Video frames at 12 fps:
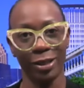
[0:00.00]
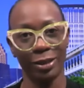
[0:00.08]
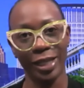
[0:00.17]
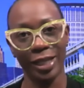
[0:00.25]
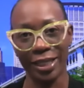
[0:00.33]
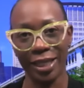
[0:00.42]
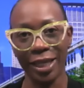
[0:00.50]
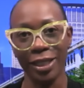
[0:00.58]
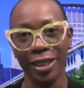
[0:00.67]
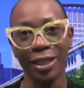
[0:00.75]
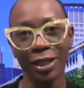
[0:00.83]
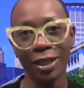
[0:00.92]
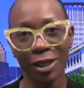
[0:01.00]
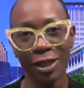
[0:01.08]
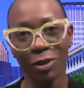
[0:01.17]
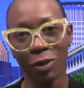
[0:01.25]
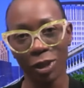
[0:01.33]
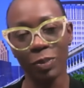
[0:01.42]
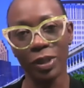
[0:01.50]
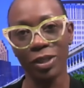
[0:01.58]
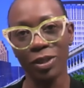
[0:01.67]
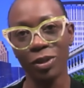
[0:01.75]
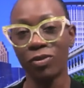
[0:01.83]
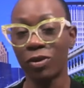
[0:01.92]
that kitty want to be a
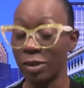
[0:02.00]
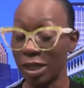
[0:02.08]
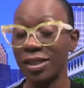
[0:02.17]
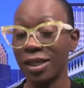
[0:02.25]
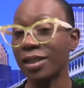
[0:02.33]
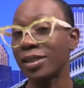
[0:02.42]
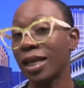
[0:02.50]
uniform? That's sexy.